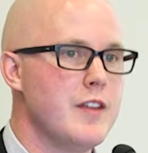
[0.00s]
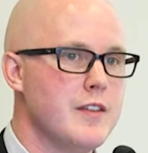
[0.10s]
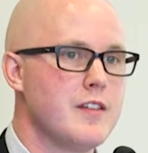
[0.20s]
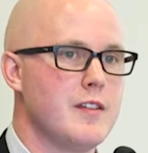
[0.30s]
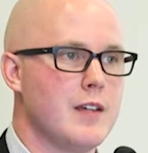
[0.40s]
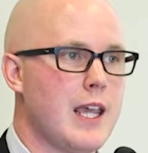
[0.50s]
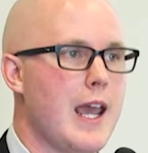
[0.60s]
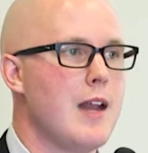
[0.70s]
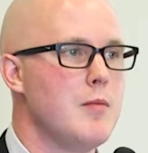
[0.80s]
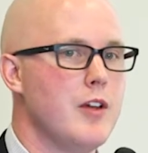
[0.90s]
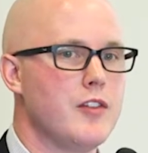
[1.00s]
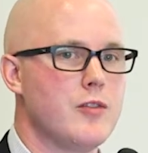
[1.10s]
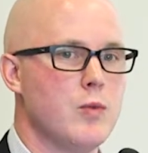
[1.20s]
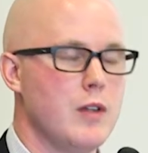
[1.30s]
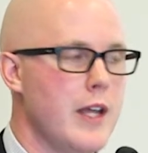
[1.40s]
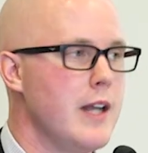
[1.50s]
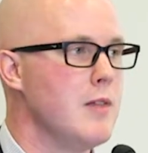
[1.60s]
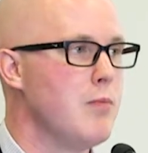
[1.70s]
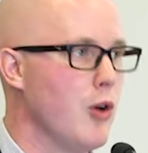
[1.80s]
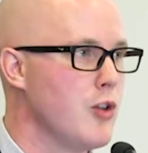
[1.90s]
that this is a
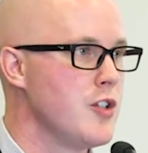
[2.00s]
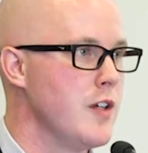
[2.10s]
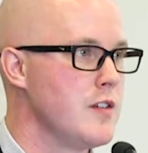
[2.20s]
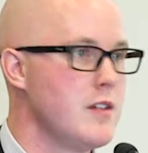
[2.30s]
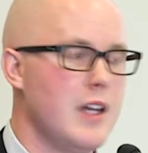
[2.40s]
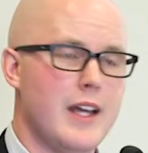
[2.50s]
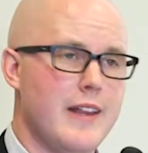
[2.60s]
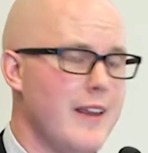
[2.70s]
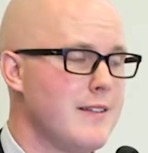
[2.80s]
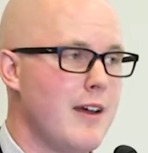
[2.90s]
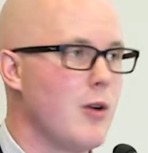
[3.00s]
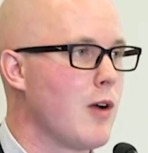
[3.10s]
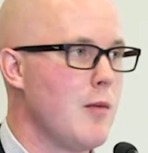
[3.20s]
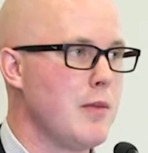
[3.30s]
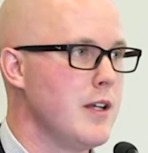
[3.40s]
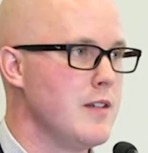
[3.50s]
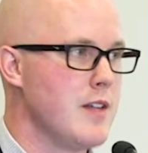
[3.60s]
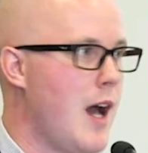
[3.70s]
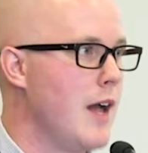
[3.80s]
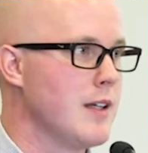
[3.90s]
cannabis-related purchase, that title company is
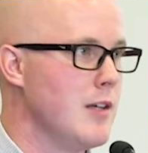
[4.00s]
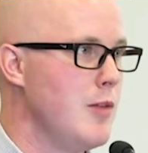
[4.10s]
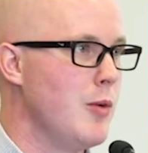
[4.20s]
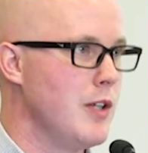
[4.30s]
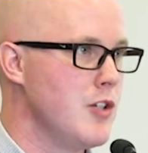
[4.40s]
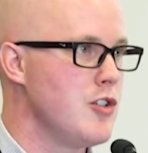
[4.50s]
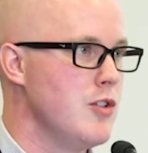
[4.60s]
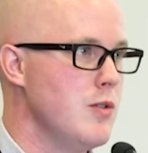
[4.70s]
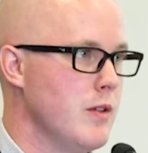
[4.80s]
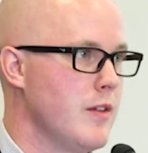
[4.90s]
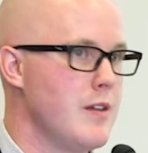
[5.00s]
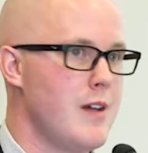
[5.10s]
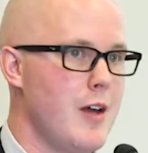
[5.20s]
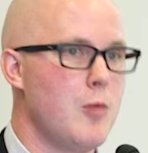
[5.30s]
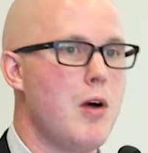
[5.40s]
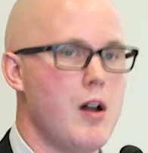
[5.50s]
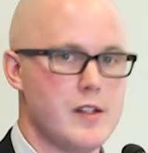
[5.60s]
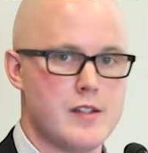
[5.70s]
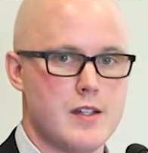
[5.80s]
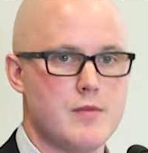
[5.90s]
not going to be able to issue the title
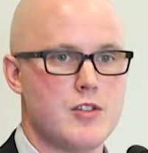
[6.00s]
policy.